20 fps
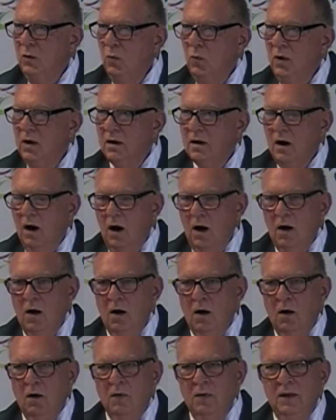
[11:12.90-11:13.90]
We're
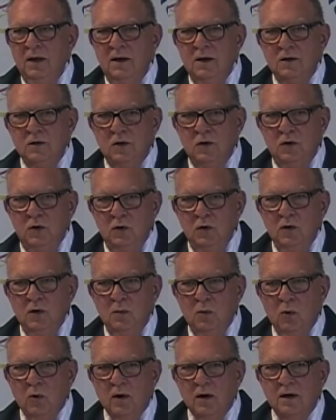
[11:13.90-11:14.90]
called to do the
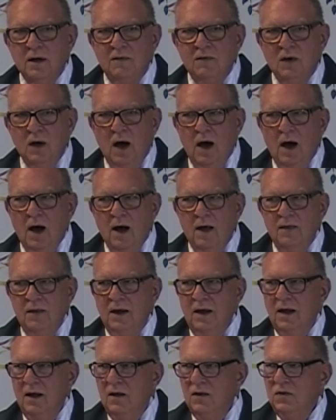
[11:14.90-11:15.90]
work of God,
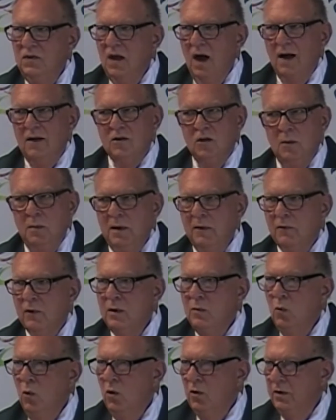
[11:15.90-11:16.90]
not to be
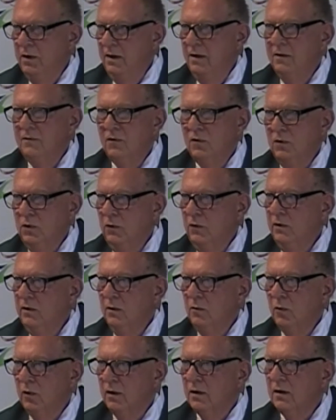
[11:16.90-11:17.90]
rewarded for doing
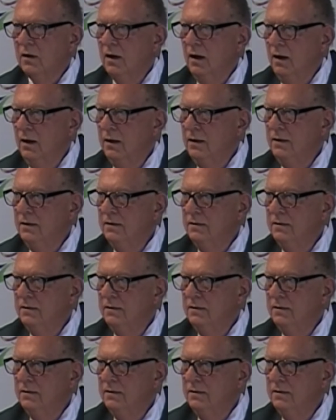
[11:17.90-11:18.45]
the work of God.